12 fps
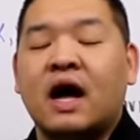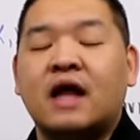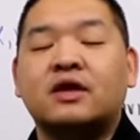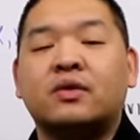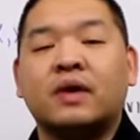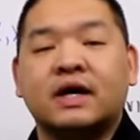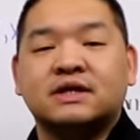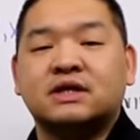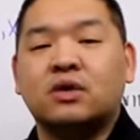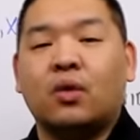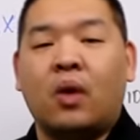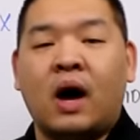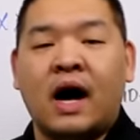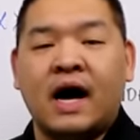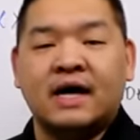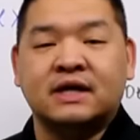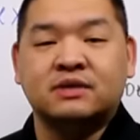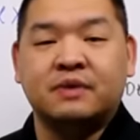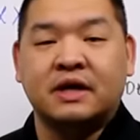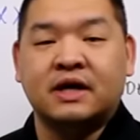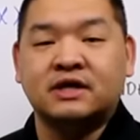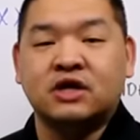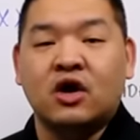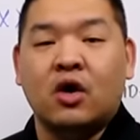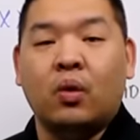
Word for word: And the reason why is because